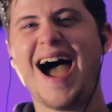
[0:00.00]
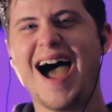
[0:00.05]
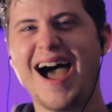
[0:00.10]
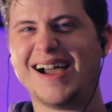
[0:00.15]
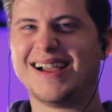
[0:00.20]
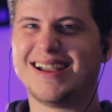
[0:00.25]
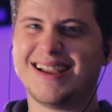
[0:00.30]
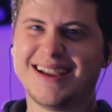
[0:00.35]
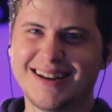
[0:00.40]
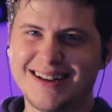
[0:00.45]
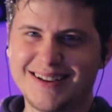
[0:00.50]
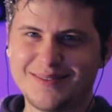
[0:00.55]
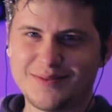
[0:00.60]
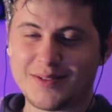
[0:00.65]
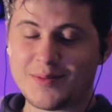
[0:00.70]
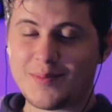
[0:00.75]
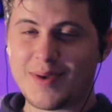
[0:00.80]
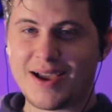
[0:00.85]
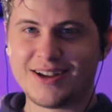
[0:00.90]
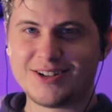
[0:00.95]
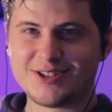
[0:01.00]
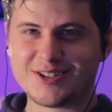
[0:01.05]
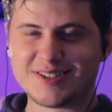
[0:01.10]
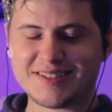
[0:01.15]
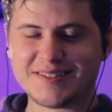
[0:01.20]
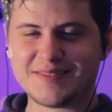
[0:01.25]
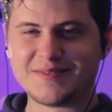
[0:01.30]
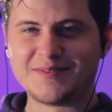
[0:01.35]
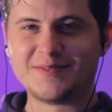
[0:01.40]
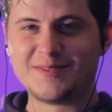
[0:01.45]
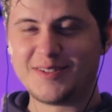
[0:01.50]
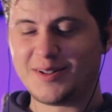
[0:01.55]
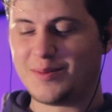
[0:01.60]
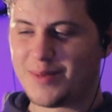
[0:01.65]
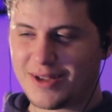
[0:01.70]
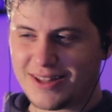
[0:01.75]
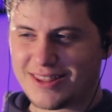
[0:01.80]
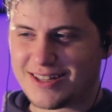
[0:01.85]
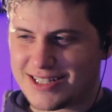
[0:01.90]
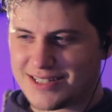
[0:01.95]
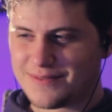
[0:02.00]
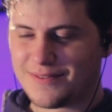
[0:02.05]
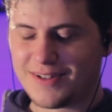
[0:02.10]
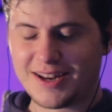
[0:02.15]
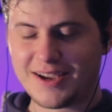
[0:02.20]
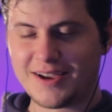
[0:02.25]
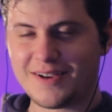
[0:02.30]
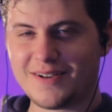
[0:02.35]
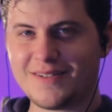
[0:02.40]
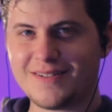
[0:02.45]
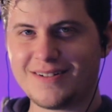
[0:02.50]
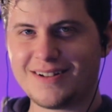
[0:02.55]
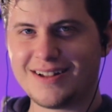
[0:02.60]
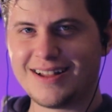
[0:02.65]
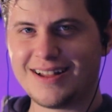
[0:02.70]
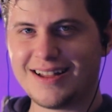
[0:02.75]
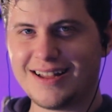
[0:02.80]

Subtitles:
I can't even imagine filming this video.